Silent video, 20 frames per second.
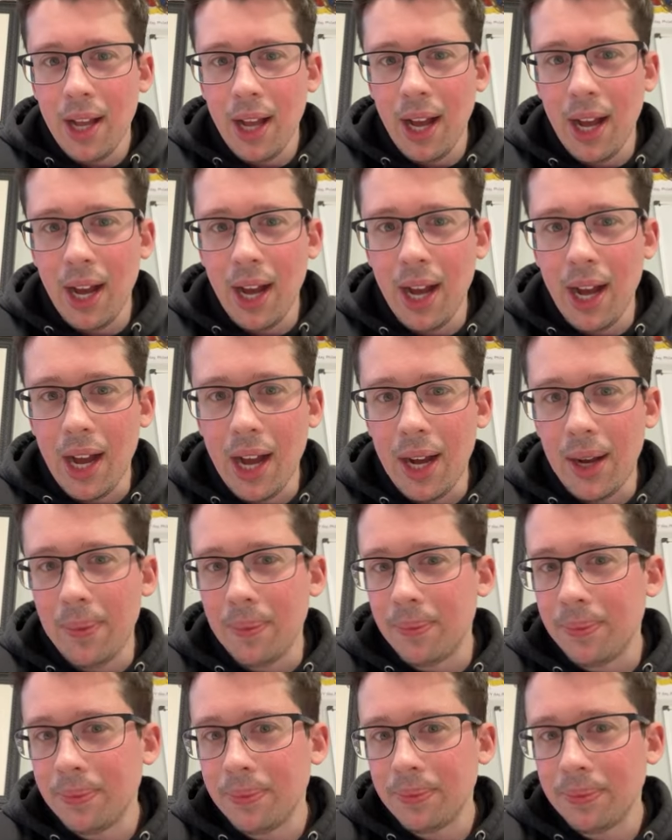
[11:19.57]

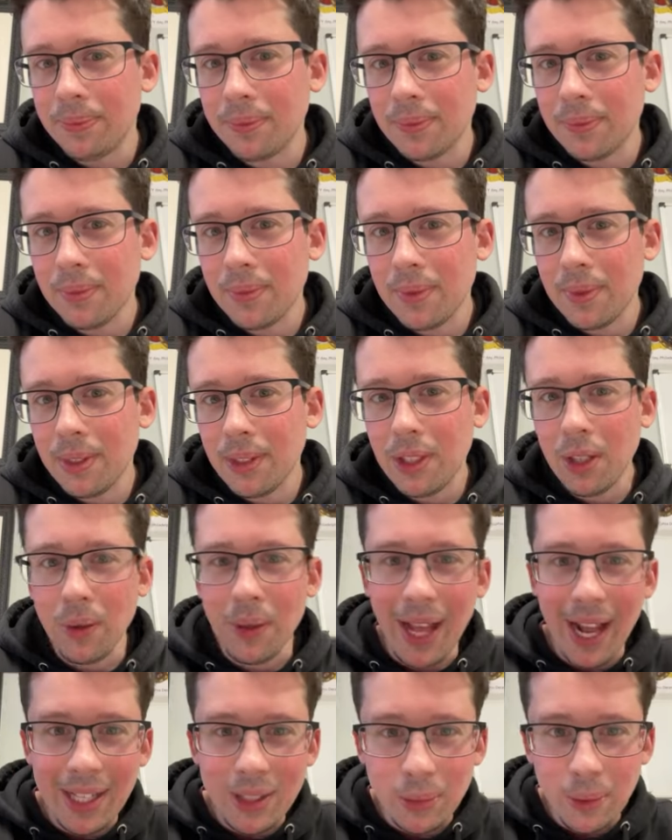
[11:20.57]
Um, so
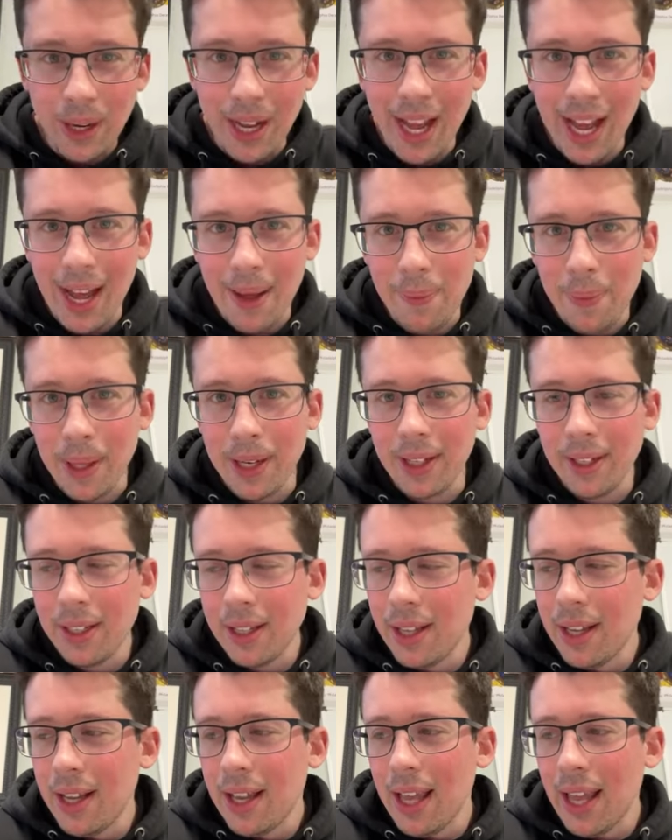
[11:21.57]
that's what happened
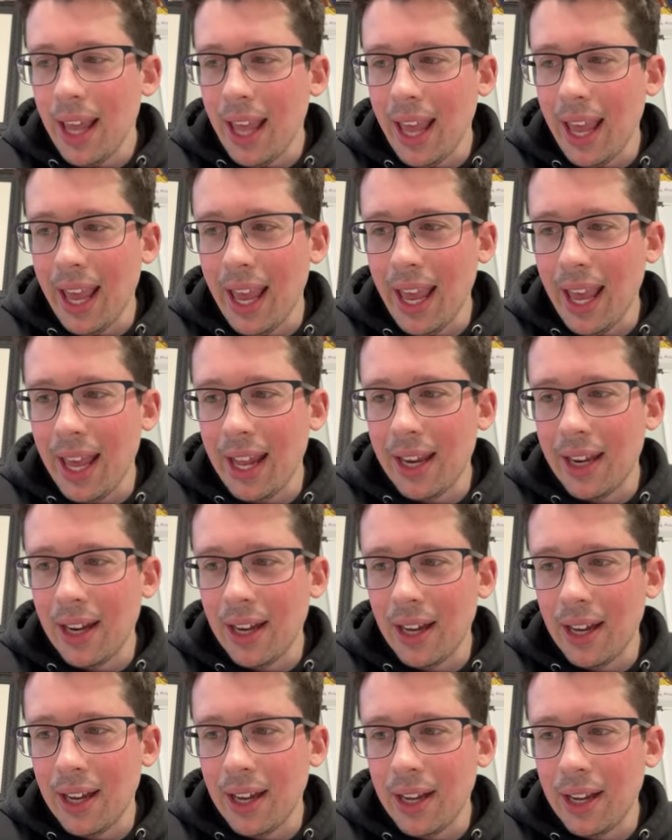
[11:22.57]
and
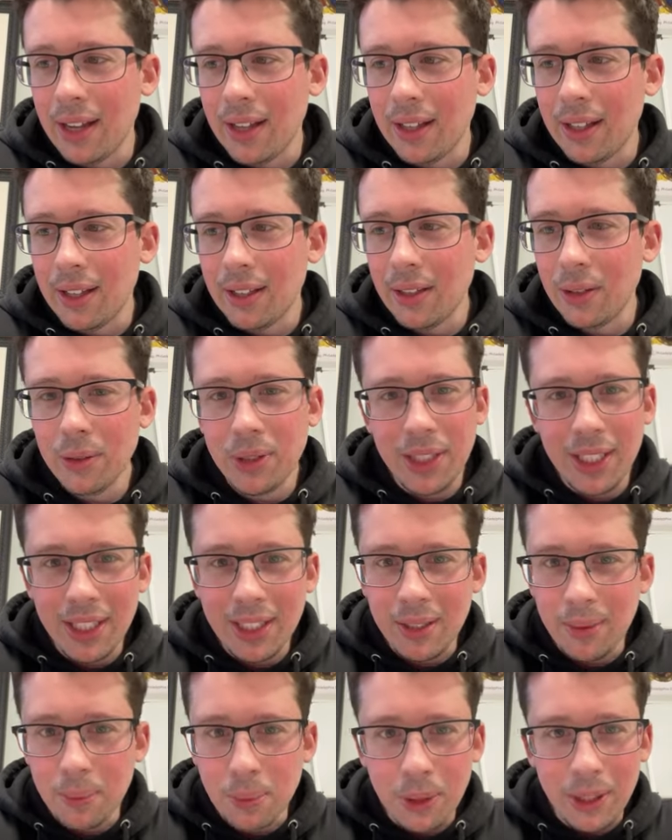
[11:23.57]
uh, you'd see
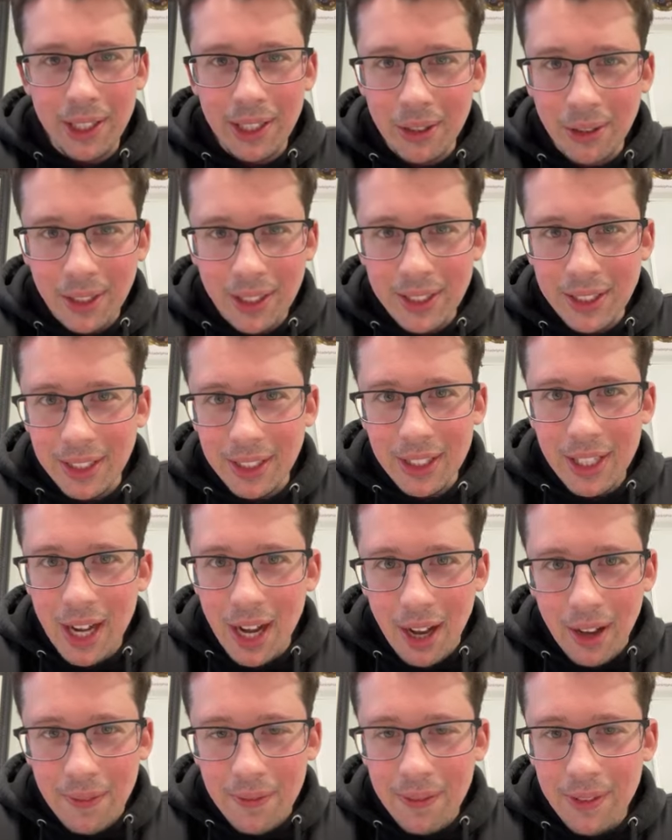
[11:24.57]
some pretty crazy
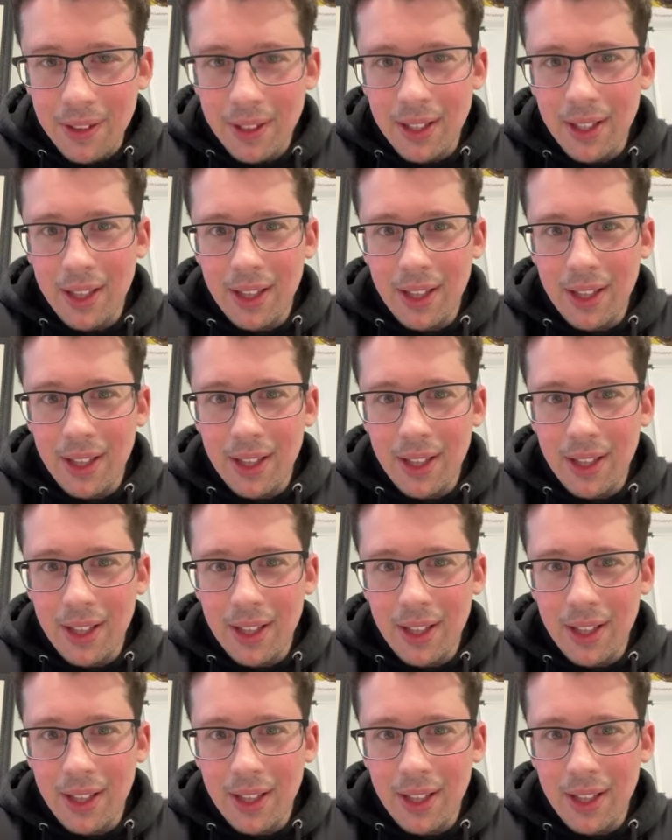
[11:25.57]
stuff.